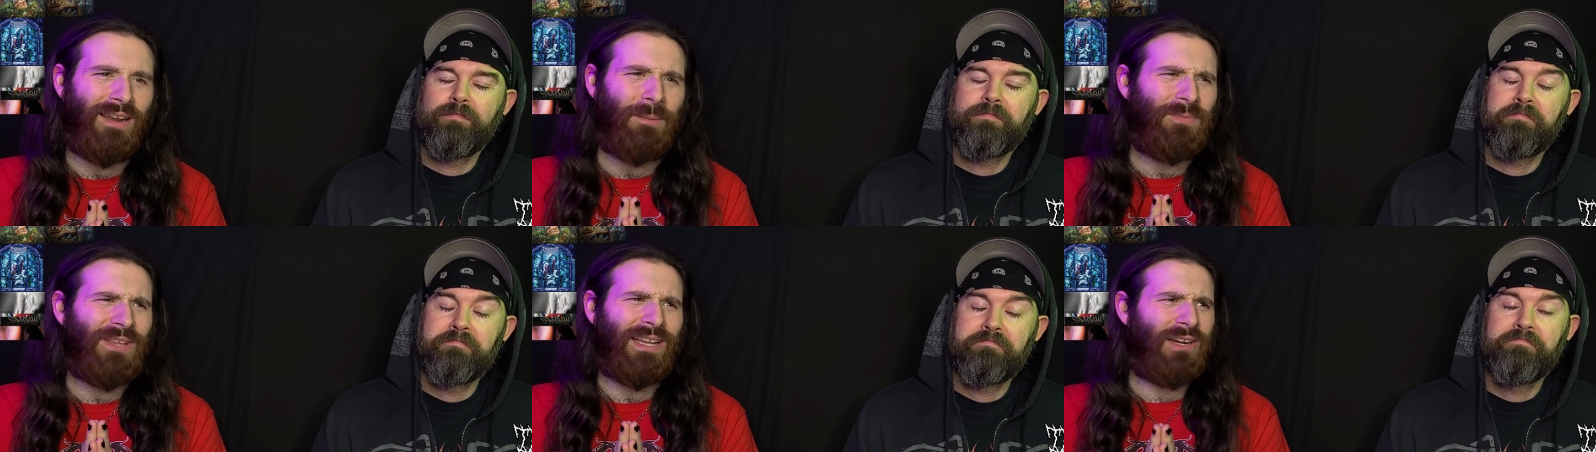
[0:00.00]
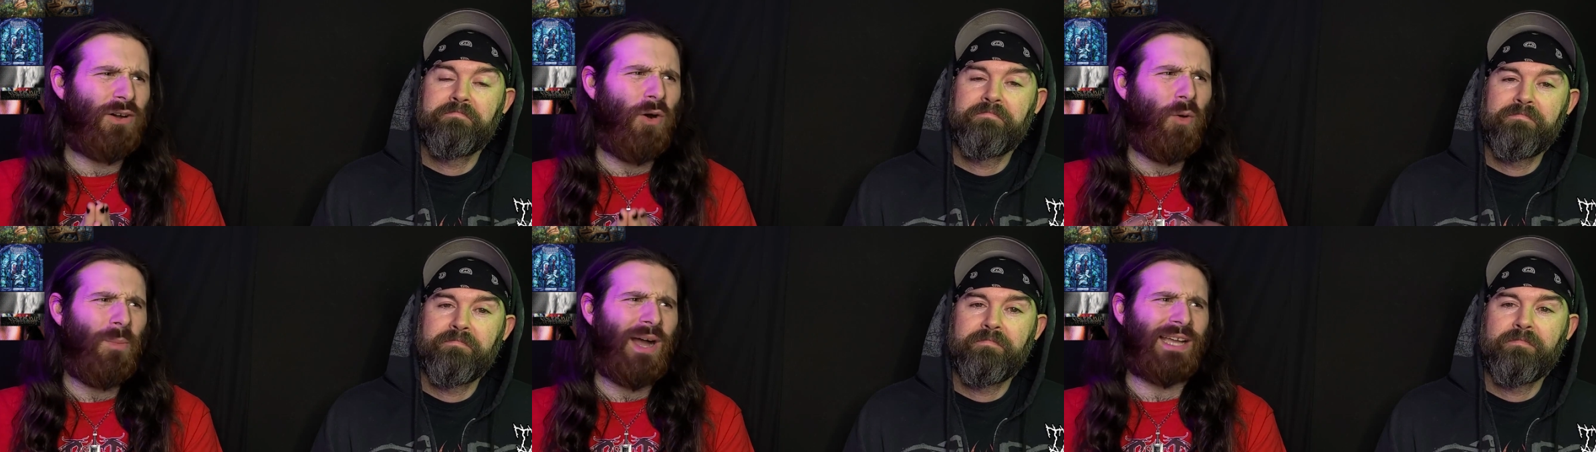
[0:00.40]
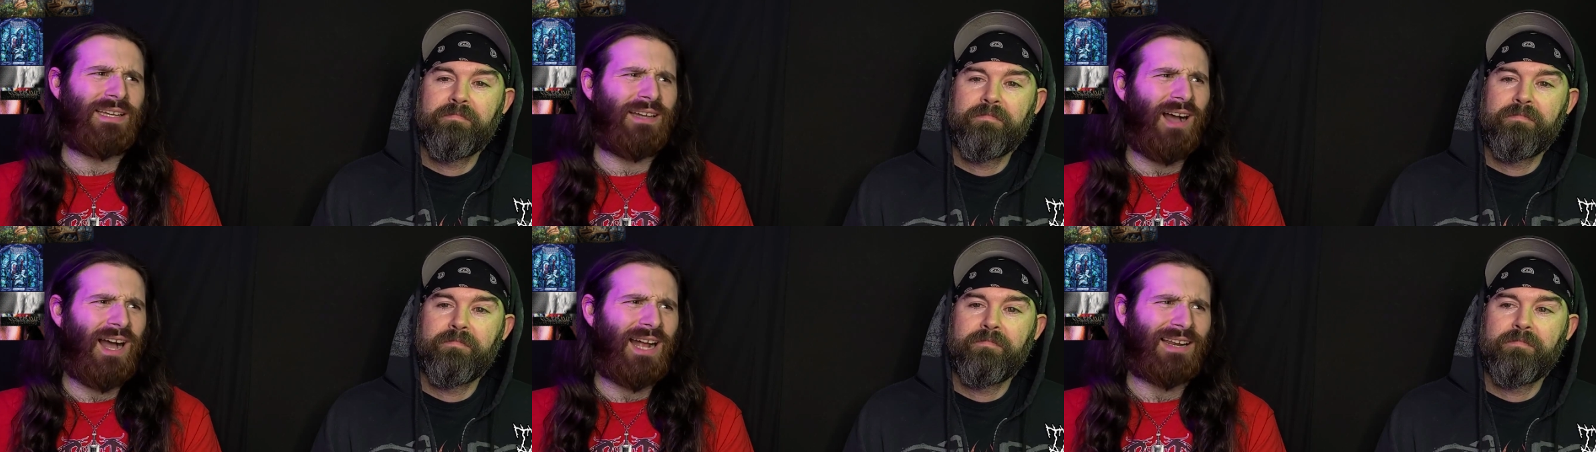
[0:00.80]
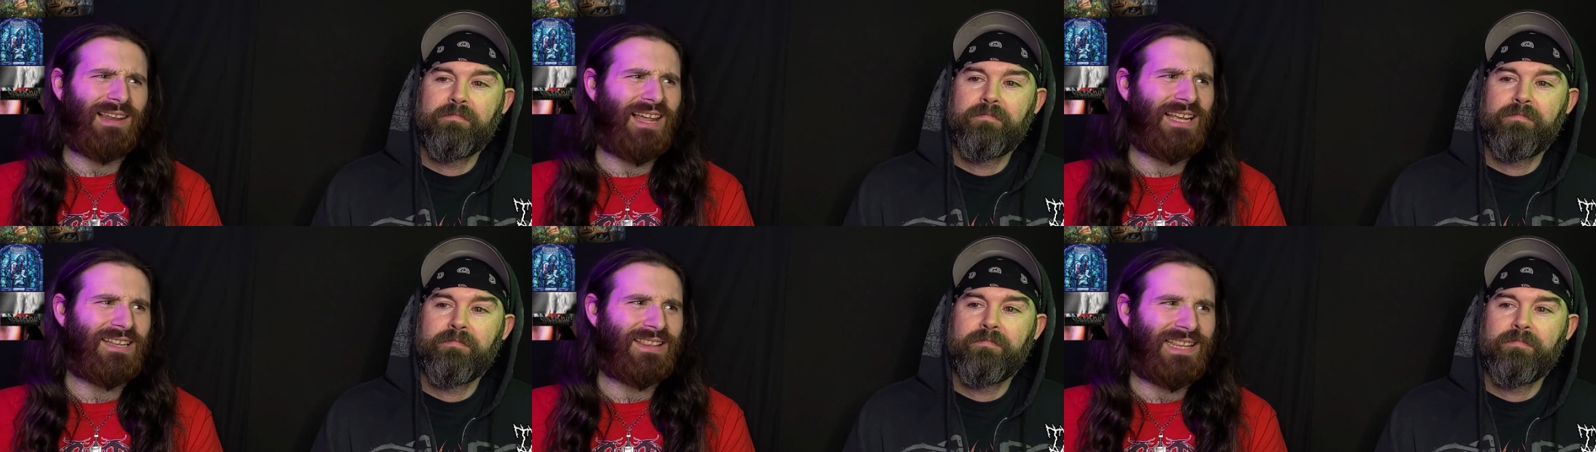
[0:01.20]
Speaker 1: And I'm thinking, oh my god,
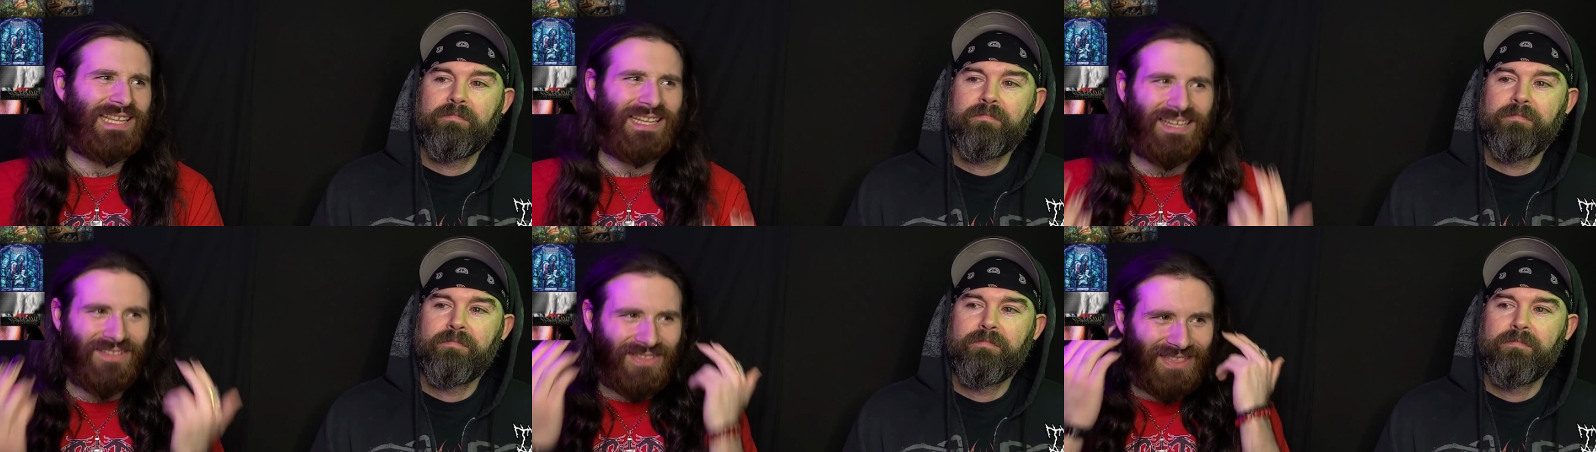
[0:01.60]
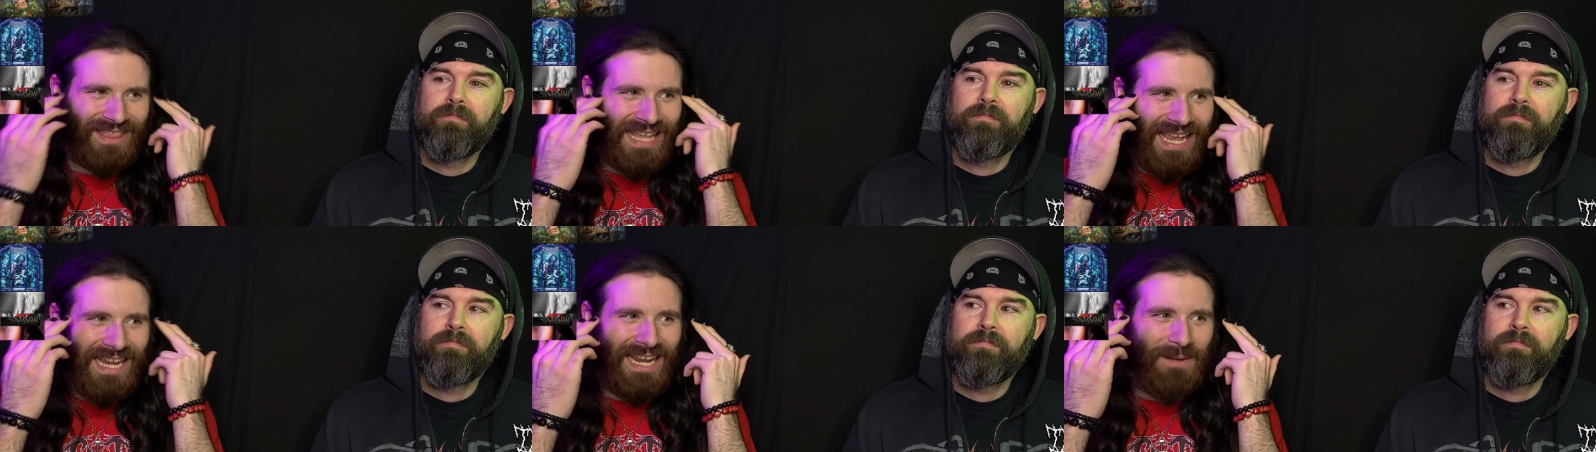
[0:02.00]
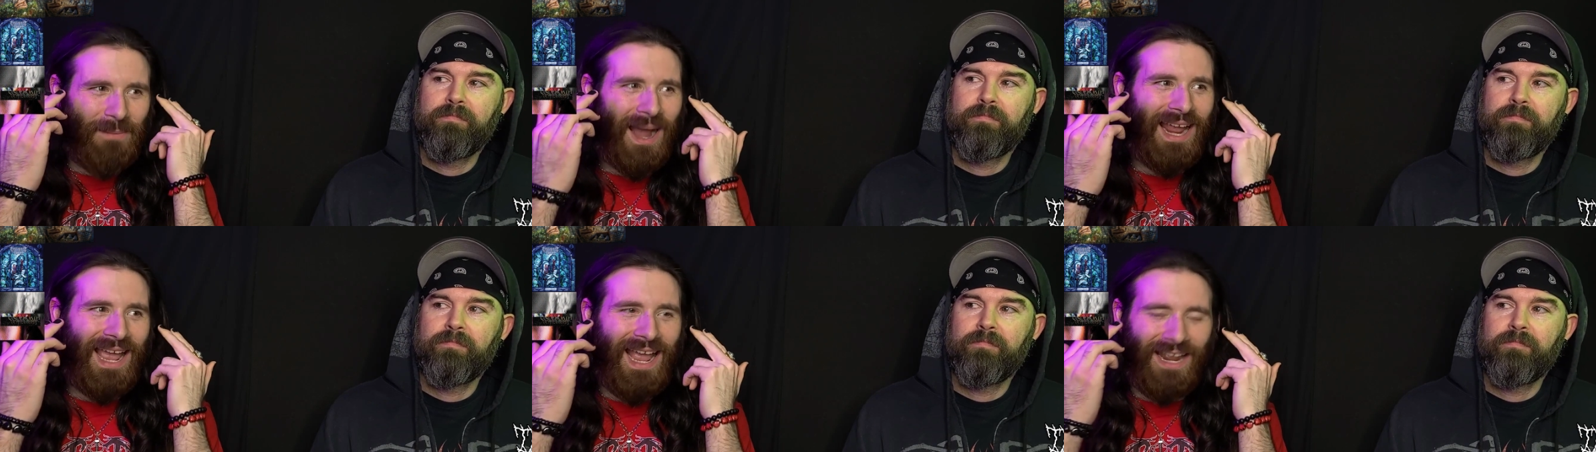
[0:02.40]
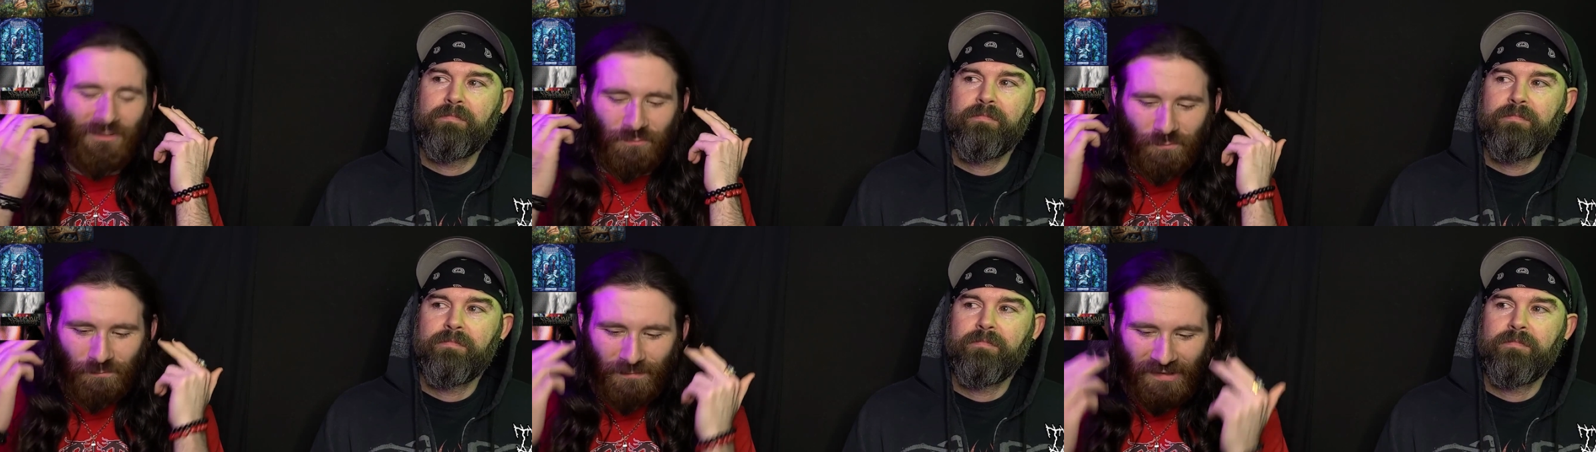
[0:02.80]
like, the thing in my
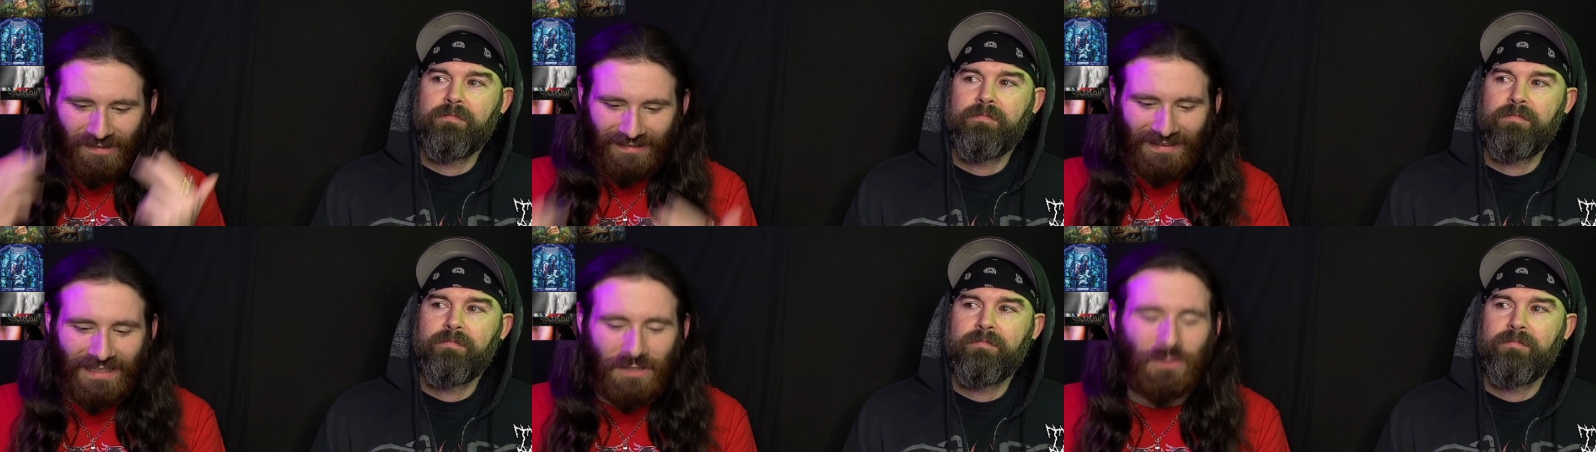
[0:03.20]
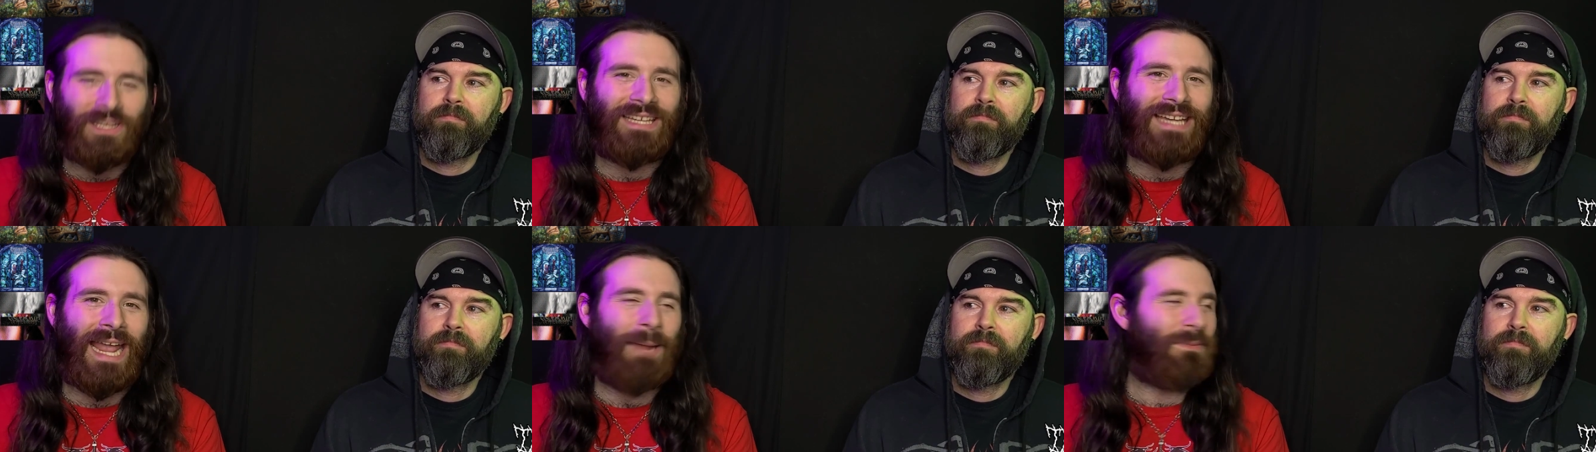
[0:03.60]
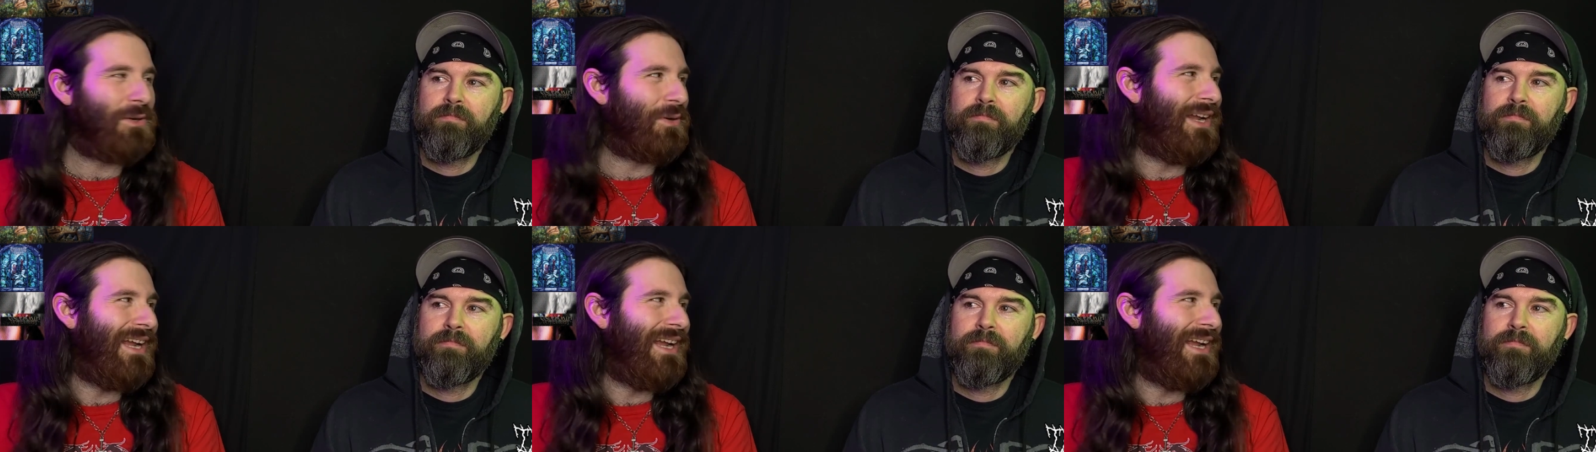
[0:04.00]
head just literally came to